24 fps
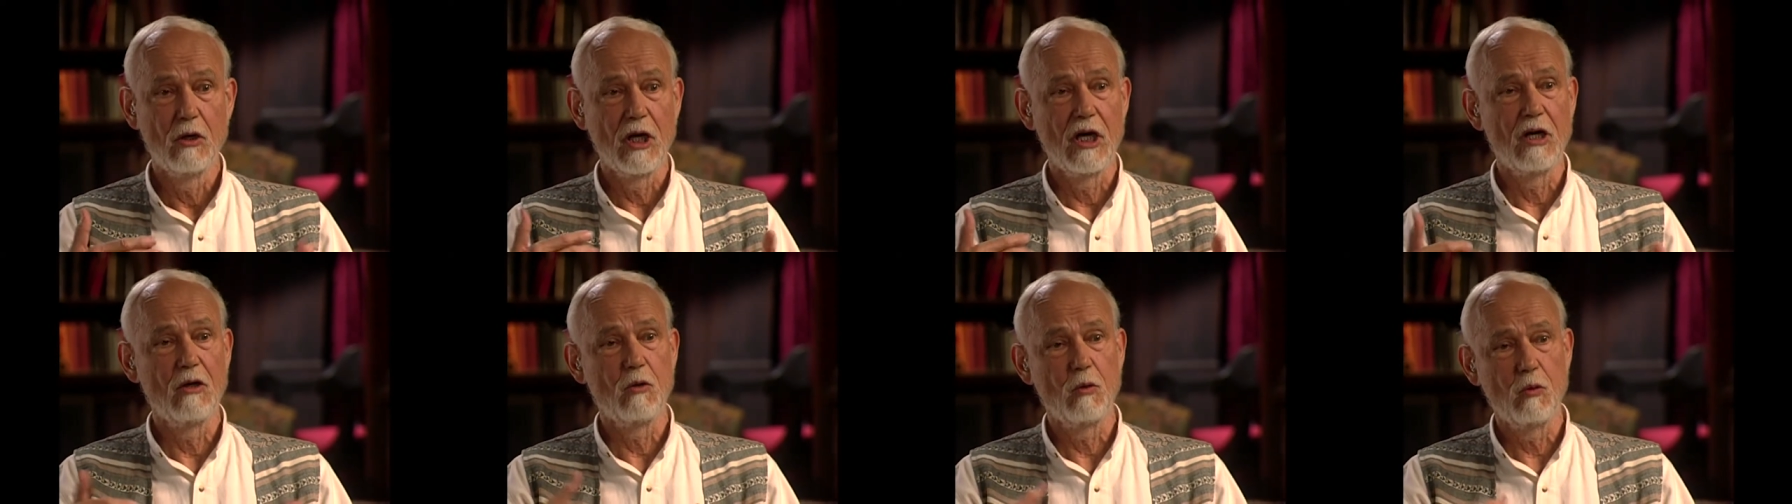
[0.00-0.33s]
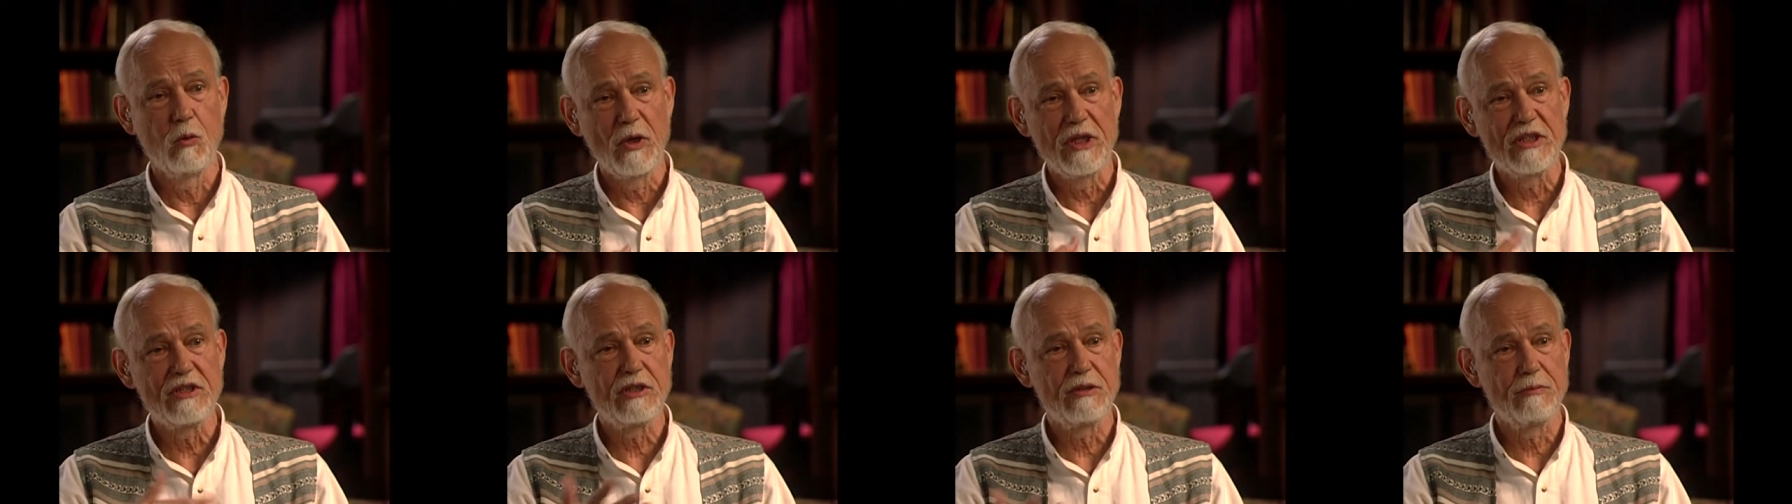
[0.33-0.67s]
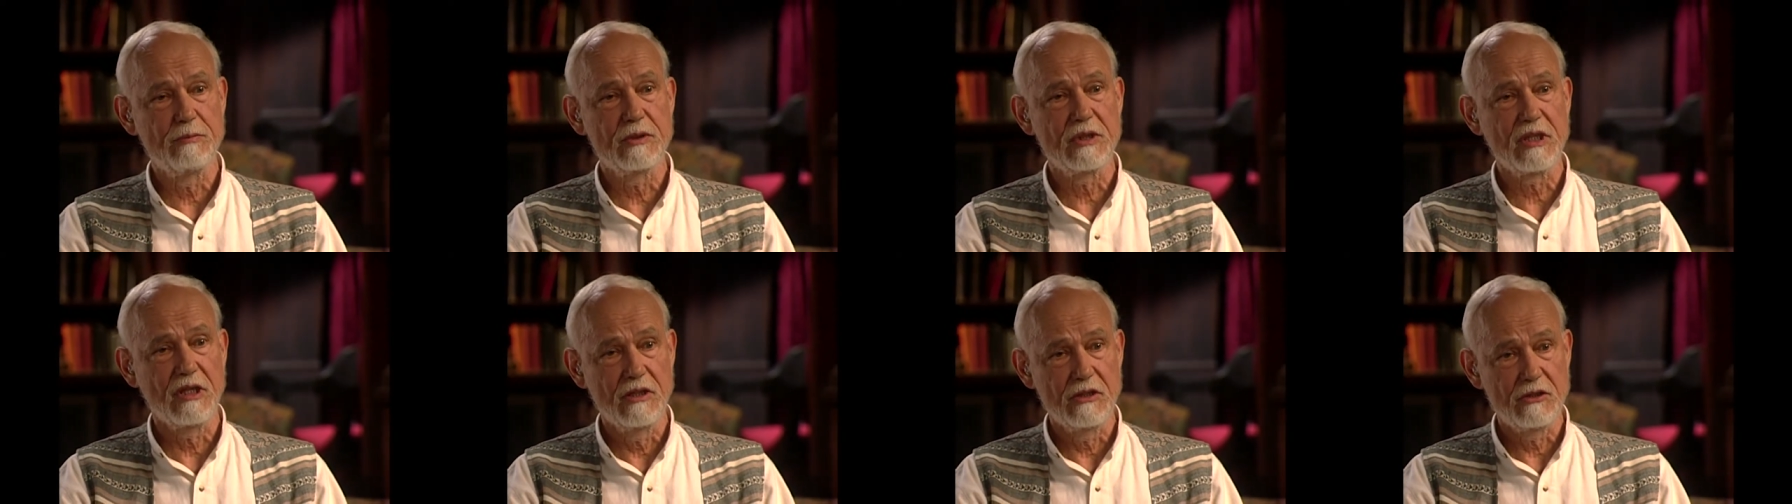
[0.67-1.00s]
Uh, which
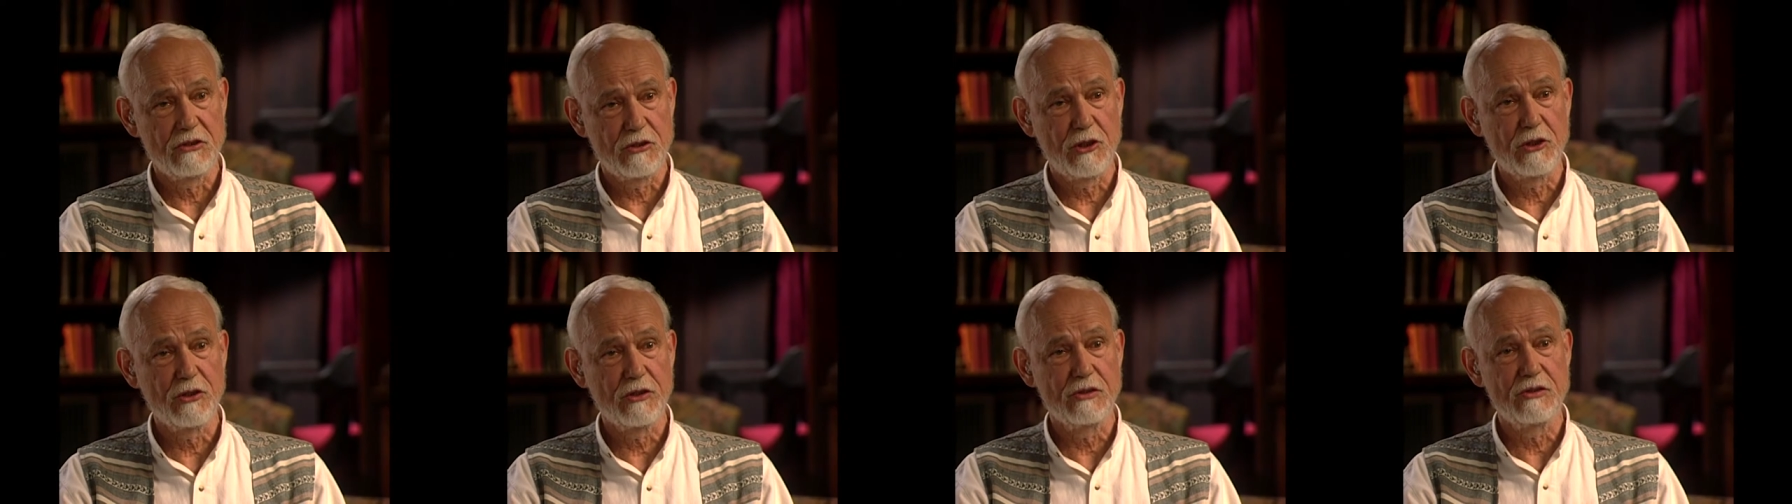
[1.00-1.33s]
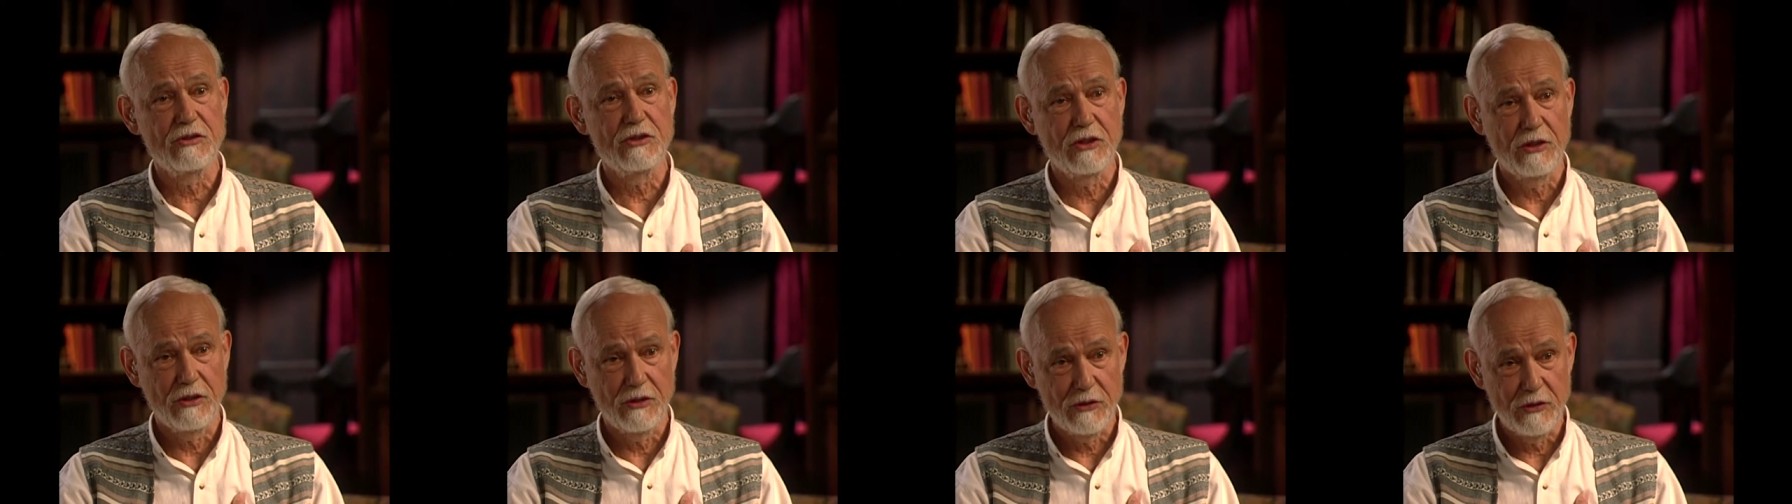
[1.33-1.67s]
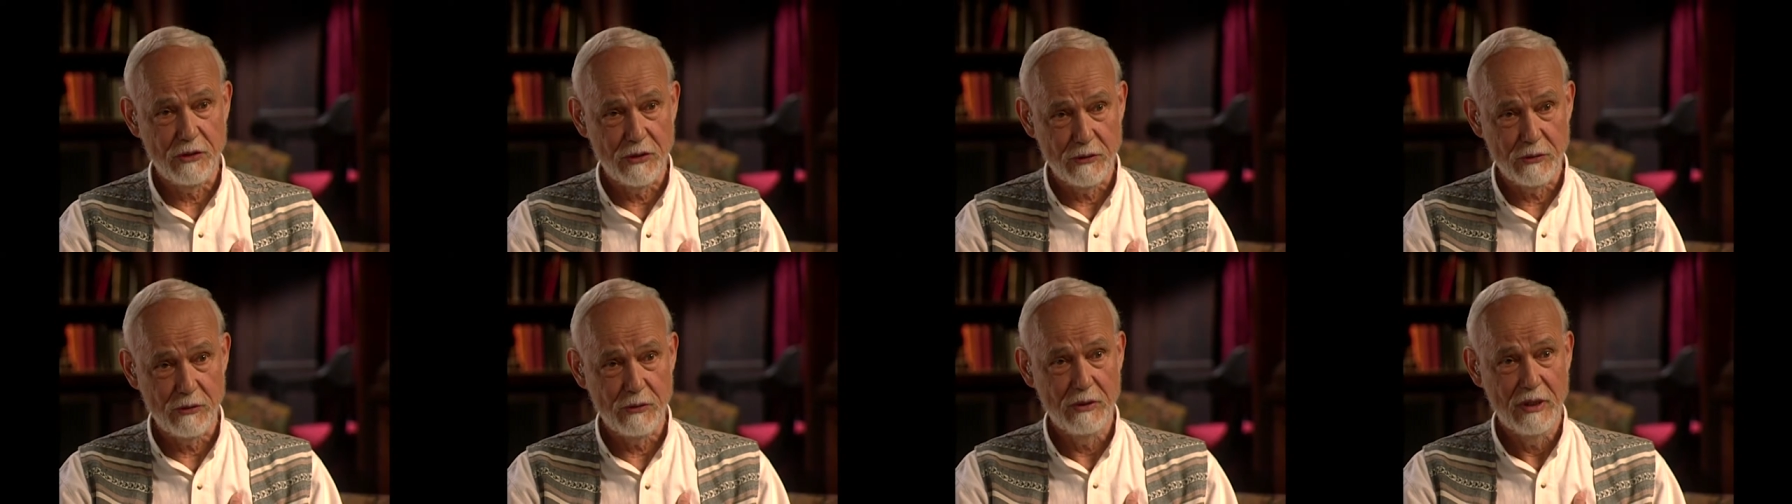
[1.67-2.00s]
uh, church are
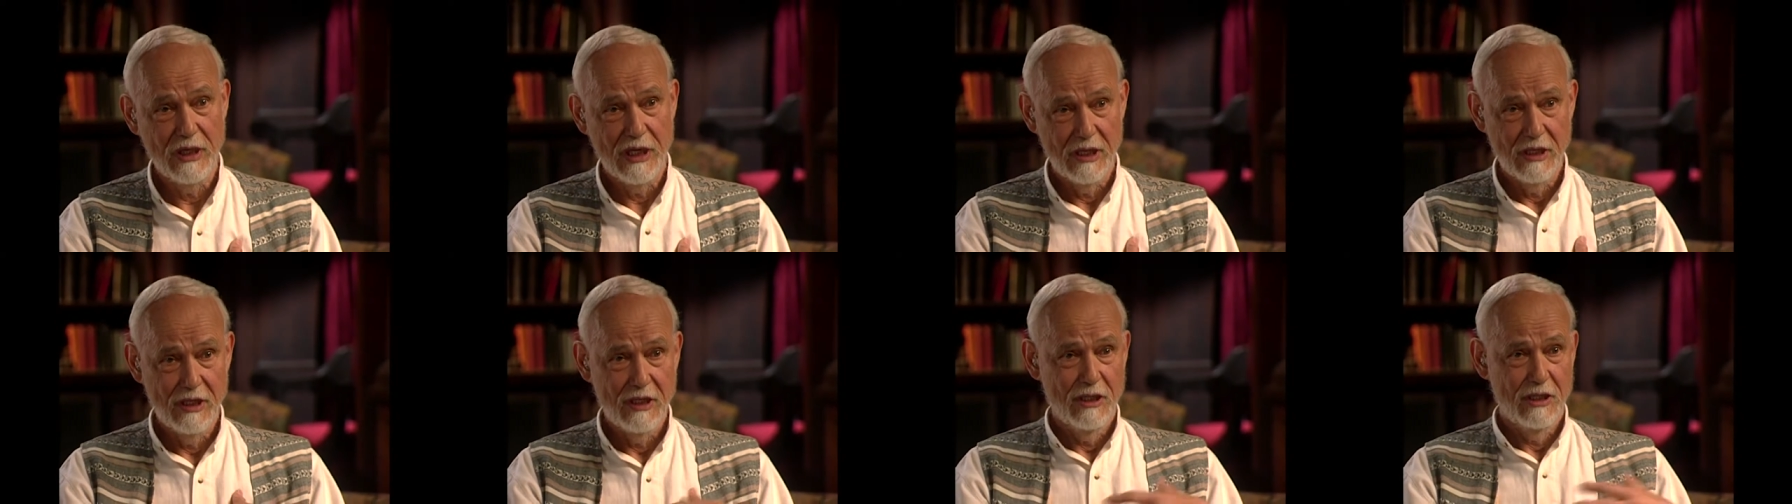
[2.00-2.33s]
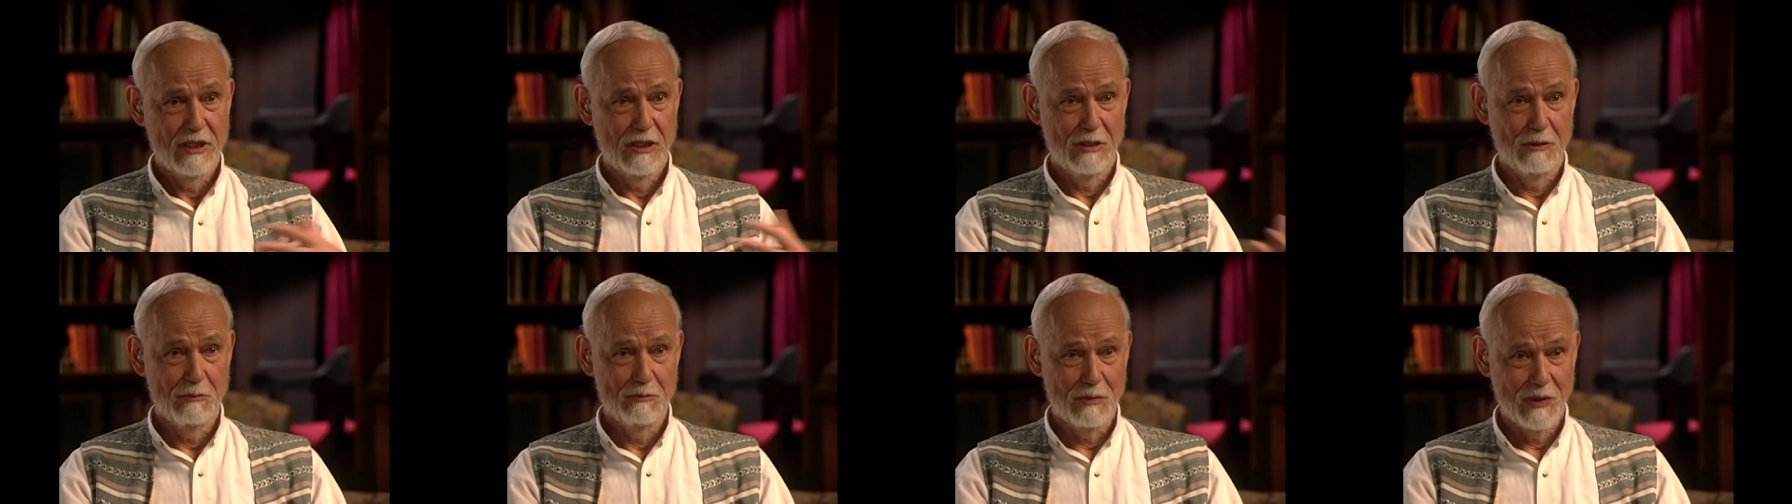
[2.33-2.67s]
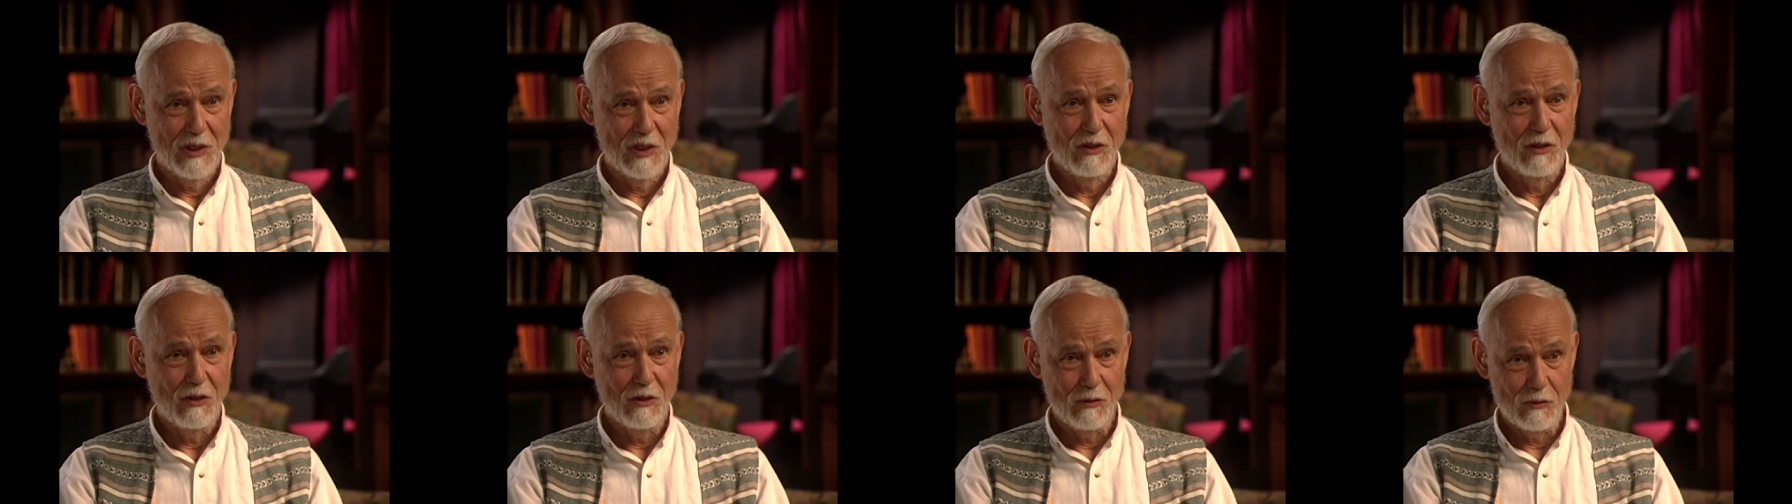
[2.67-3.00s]
you uh,
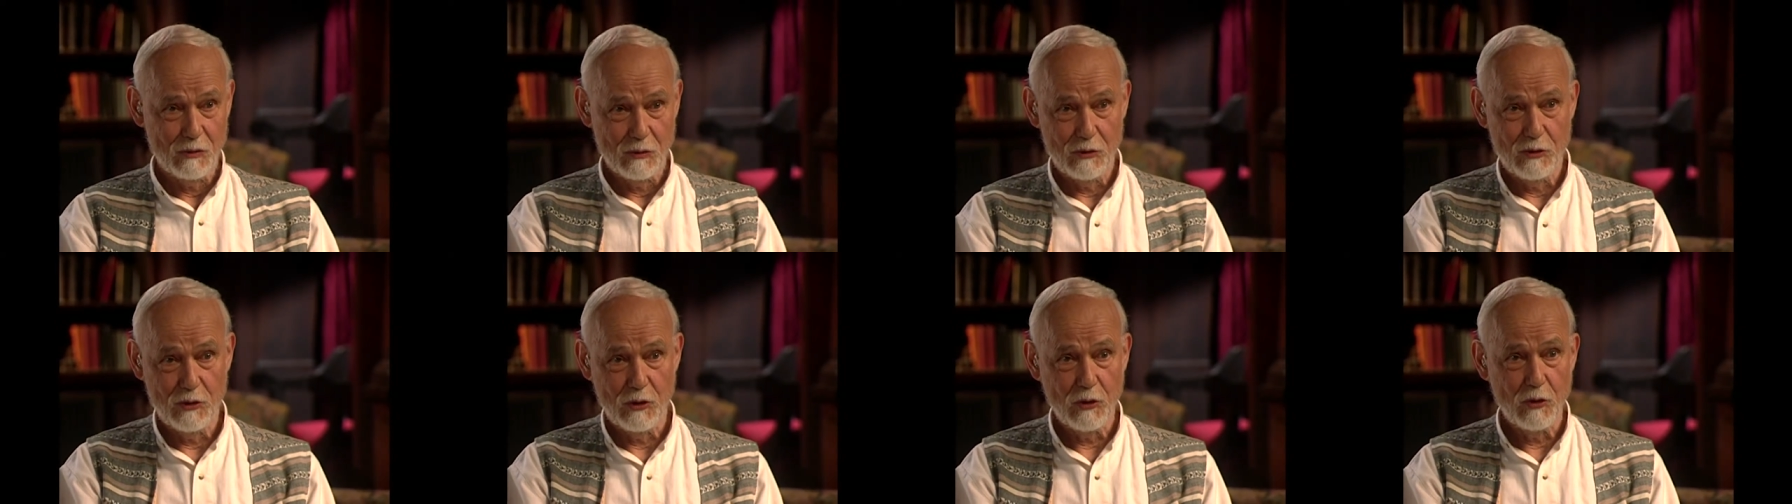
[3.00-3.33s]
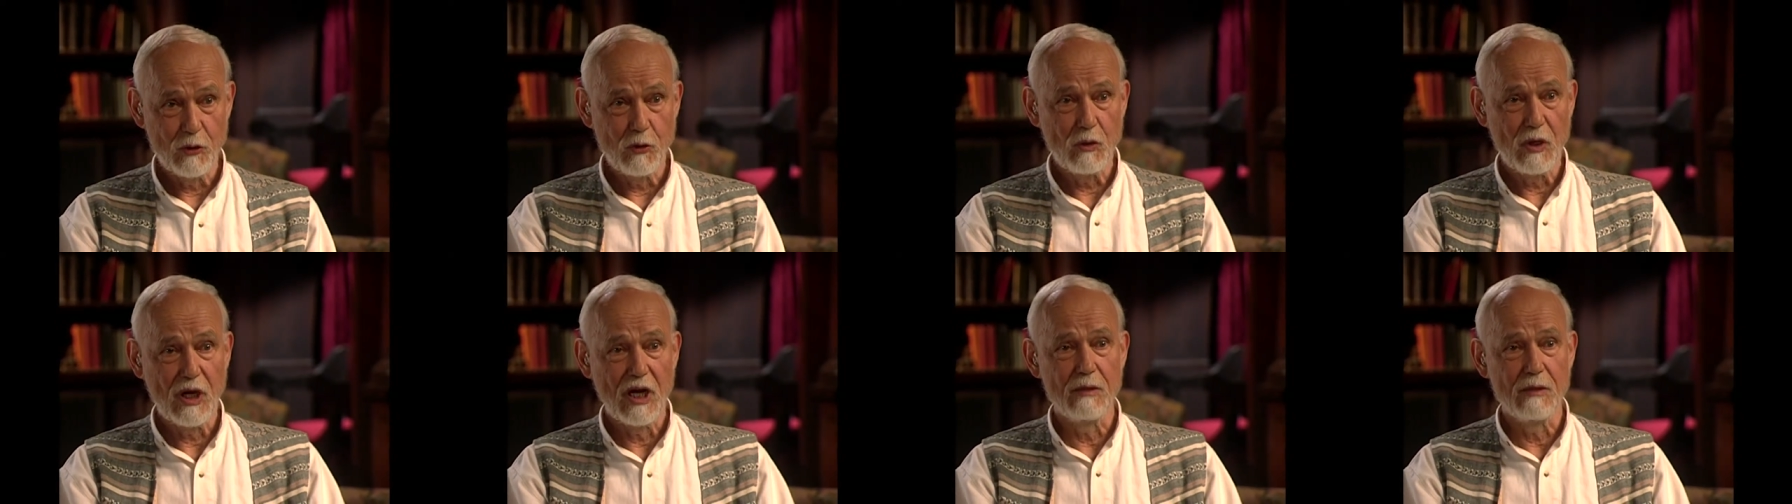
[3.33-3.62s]
belong to?